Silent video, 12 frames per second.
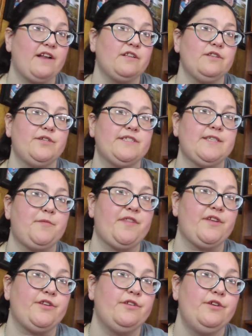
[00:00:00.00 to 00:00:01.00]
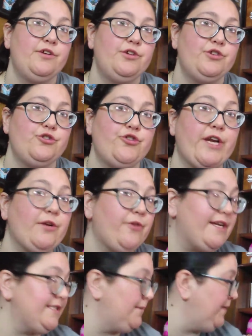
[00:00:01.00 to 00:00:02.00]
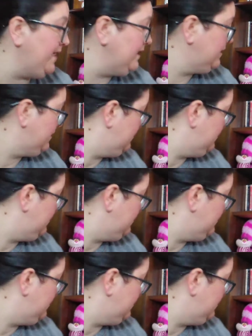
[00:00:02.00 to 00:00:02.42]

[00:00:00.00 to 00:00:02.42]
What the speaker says: including some of the drink recipes.